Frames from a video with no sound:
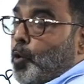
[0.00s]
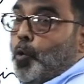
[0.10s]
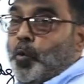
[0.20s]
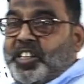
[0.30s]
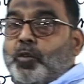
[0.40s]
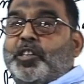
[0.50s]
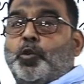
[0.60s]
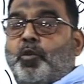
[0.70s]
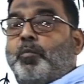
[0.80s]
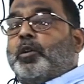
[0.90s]
within which
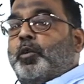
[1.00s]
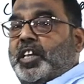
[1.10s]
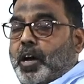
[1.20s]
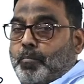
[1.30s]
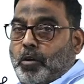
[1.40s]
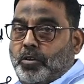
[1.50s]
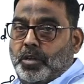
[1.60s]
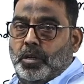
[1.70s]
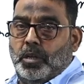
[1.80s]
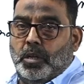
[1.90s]
Weber will come out.
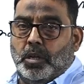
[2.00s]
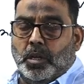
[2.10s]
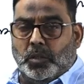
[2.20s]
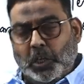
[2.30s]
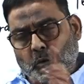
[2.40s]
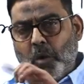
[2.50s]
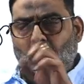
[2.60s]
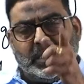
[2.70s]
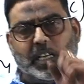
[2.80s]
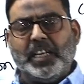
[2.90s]
That's why
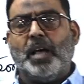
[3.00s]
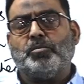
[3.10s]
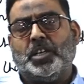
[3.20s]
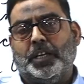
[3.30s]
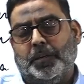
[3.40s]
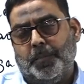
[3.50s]
once again I am saying